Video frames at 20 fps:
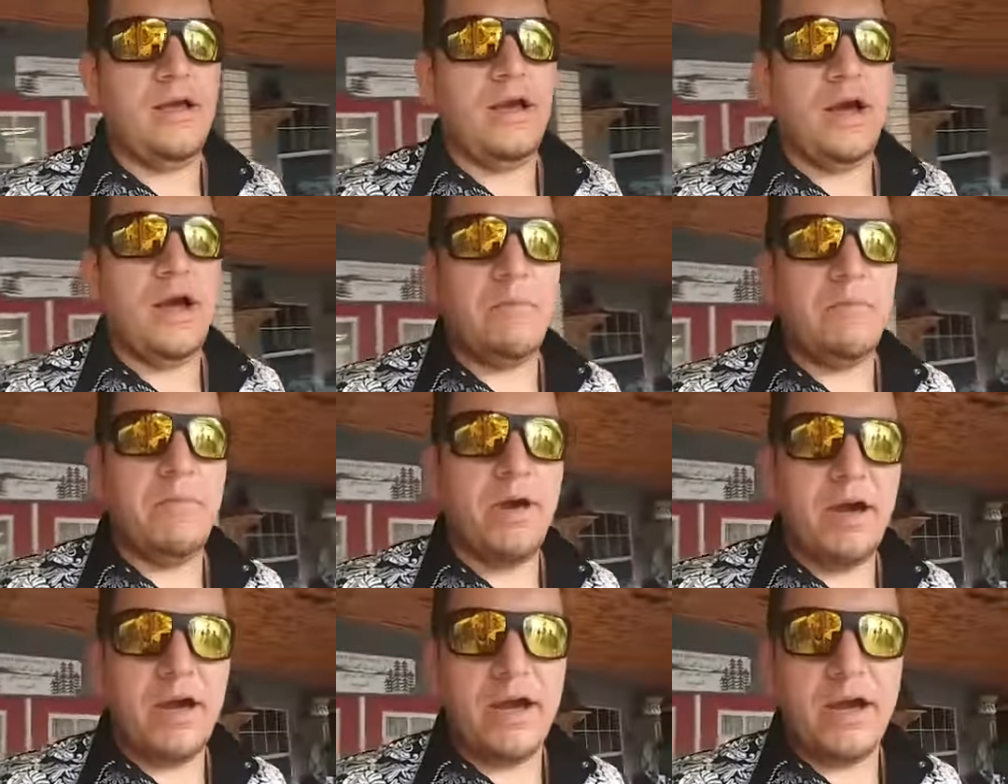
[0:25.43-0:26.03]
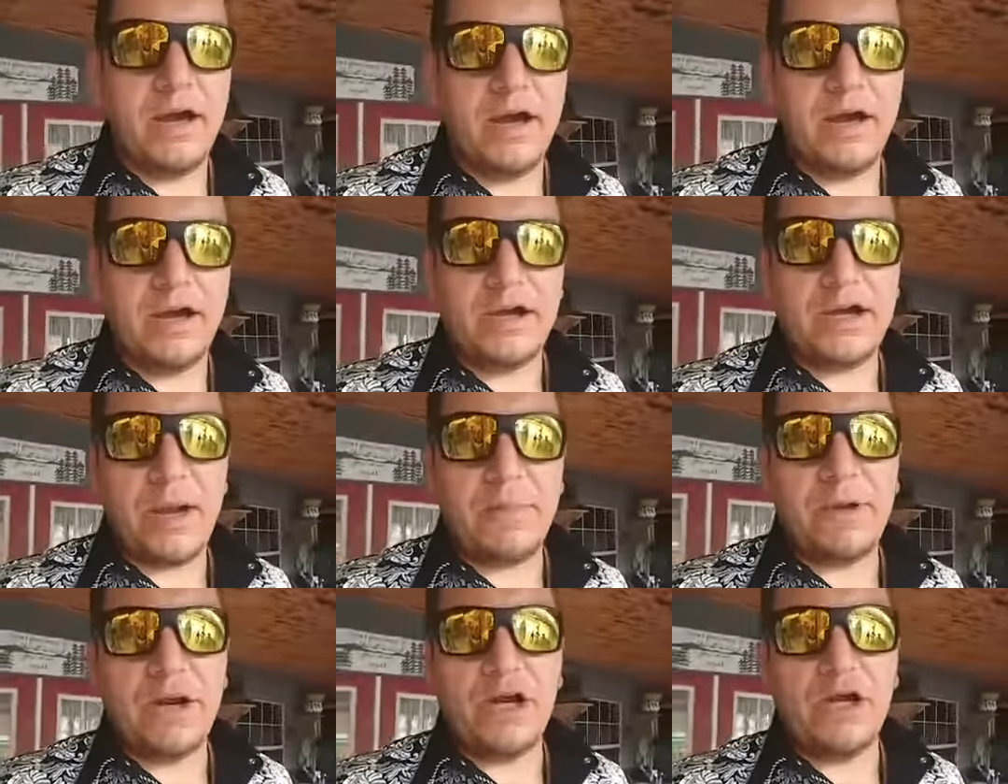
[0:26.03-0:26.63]
a
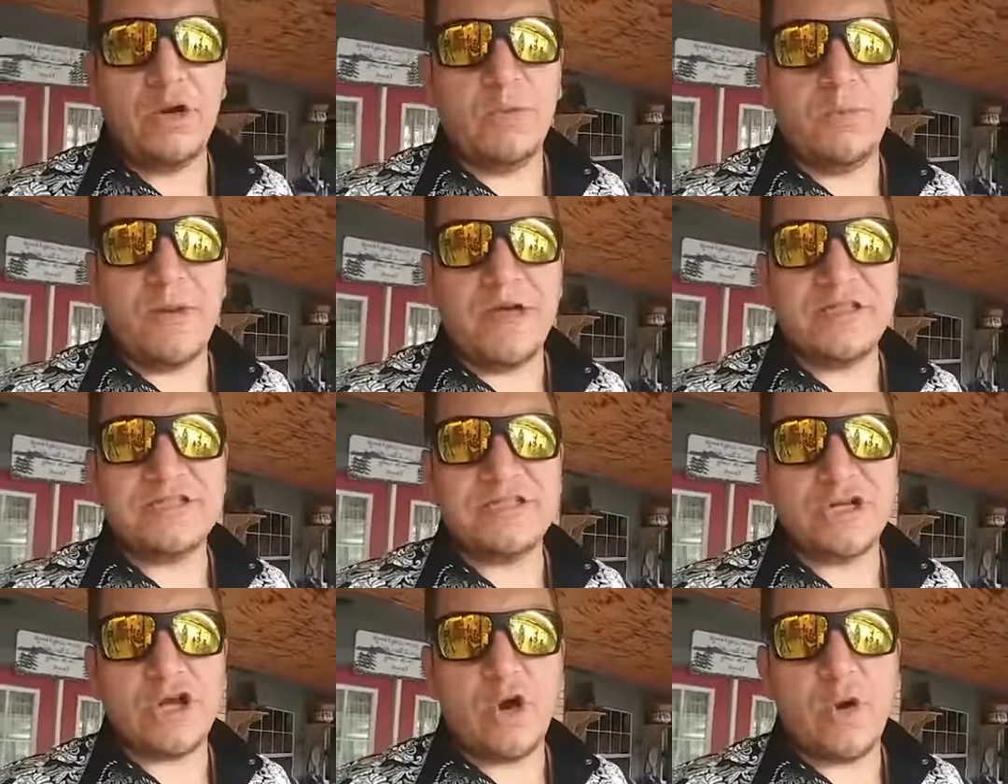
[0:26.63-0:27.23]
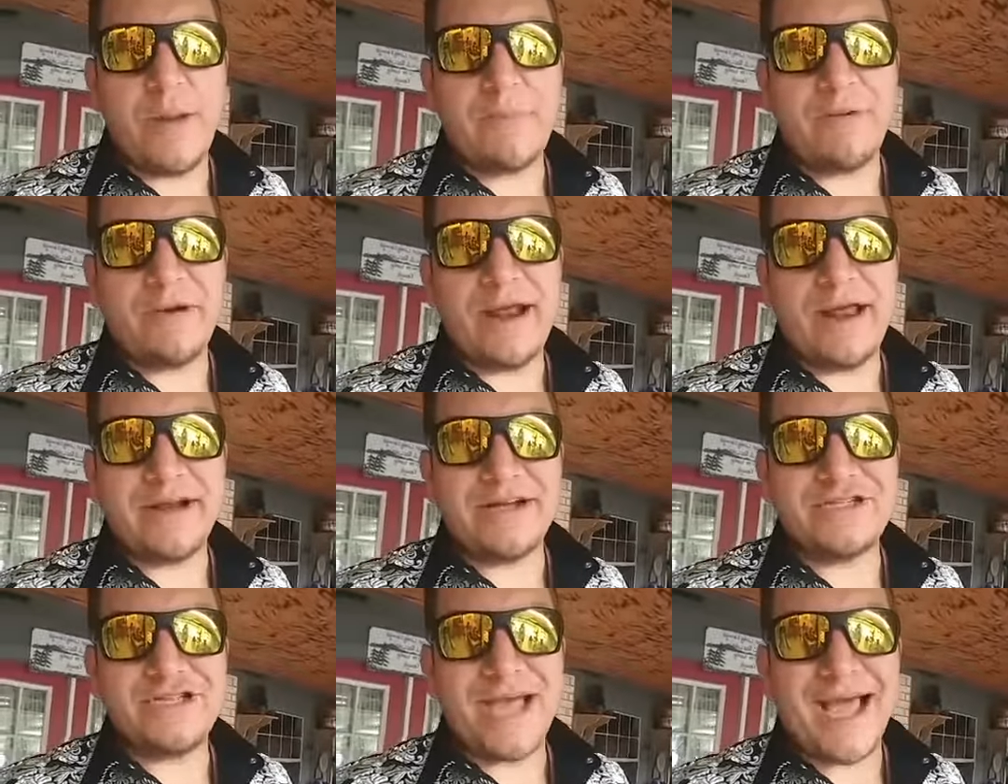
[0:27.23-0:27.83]
couple of months ago, I put
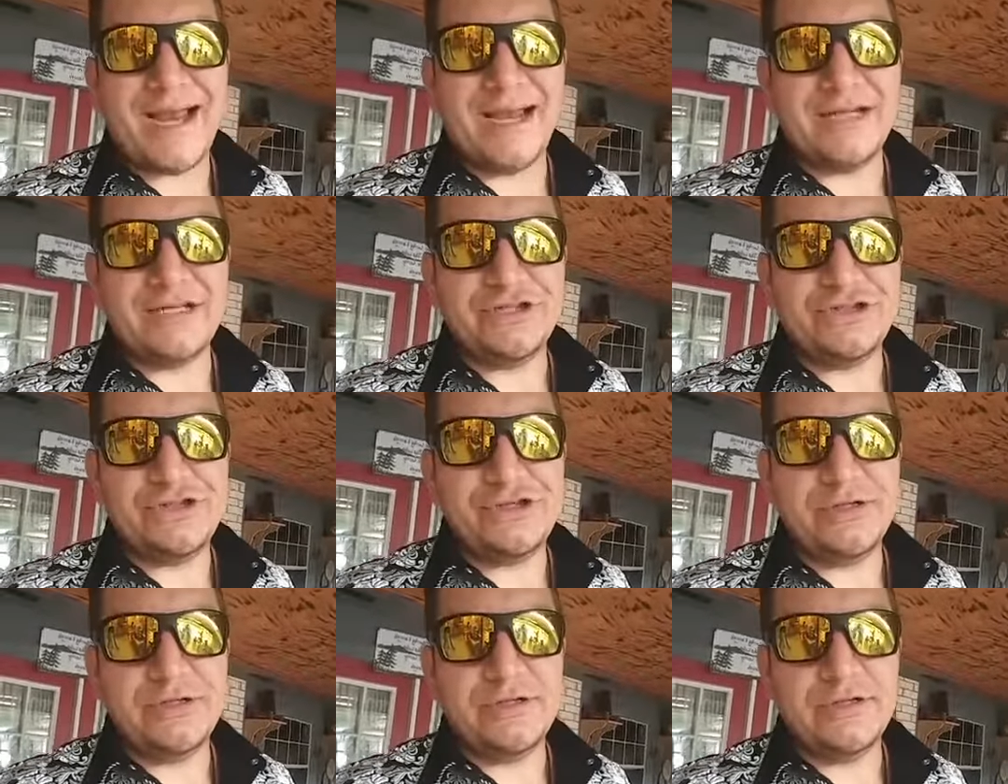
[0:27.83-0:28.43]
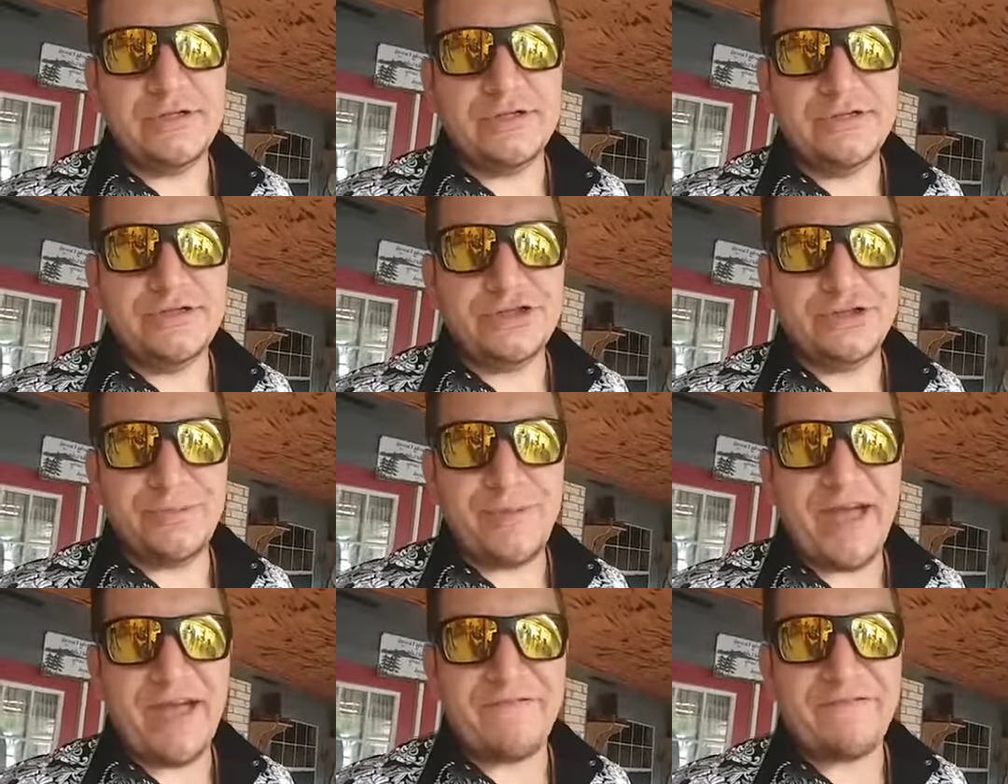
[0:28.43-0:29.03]
out a challenge
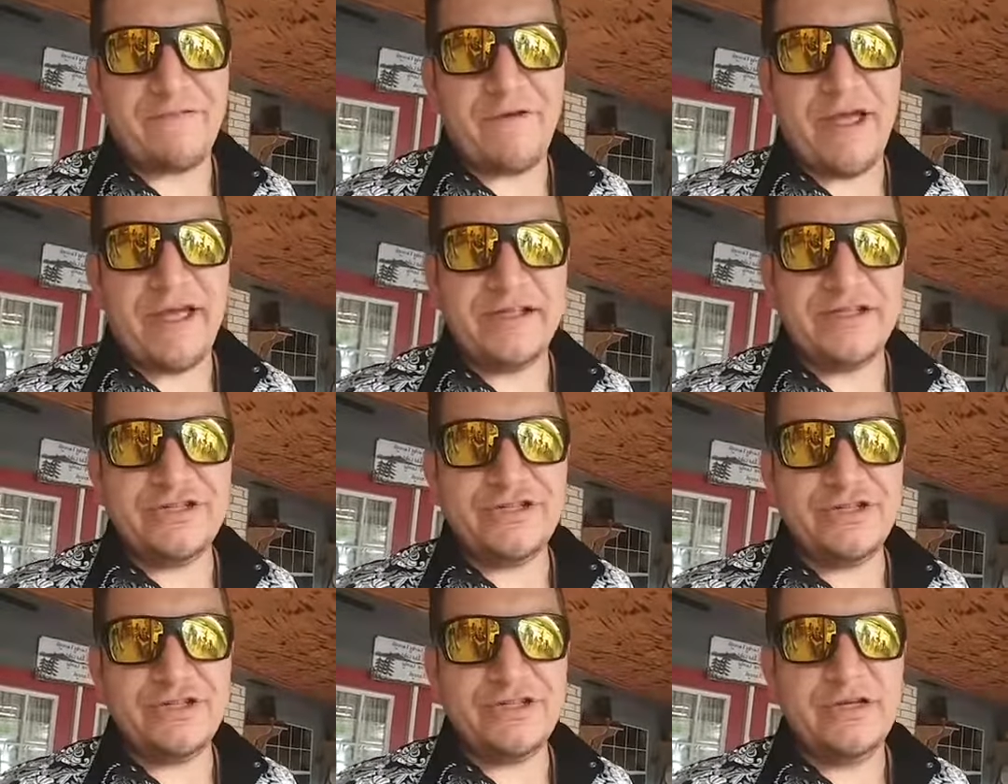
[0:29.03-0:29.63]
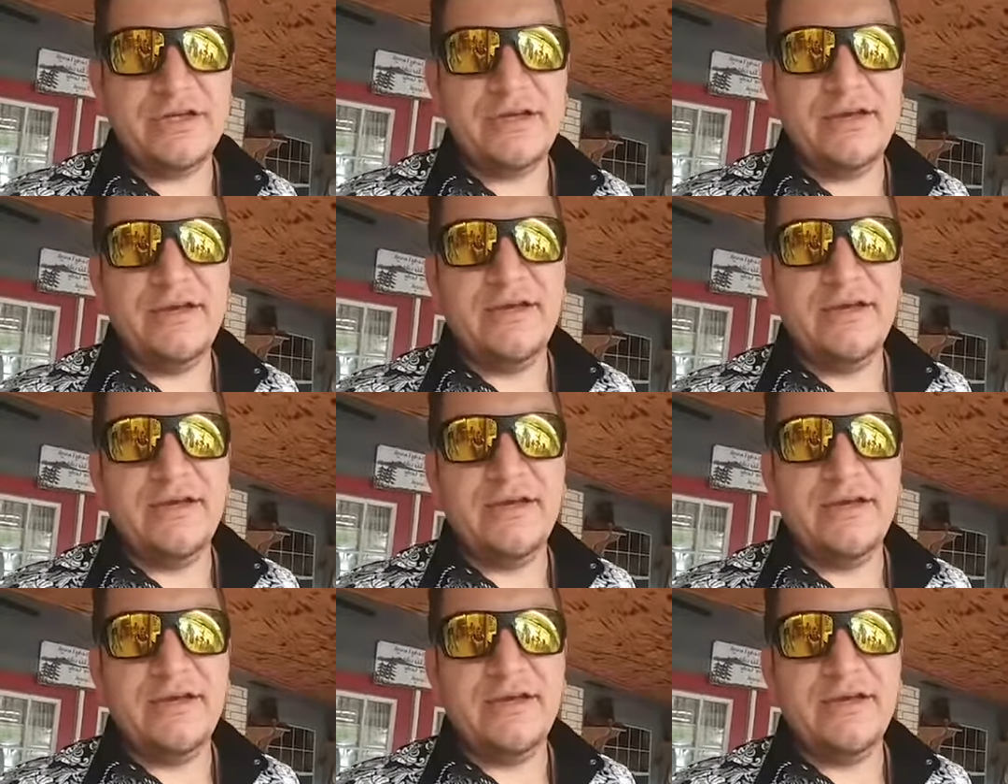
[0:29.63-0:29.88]
to my friends,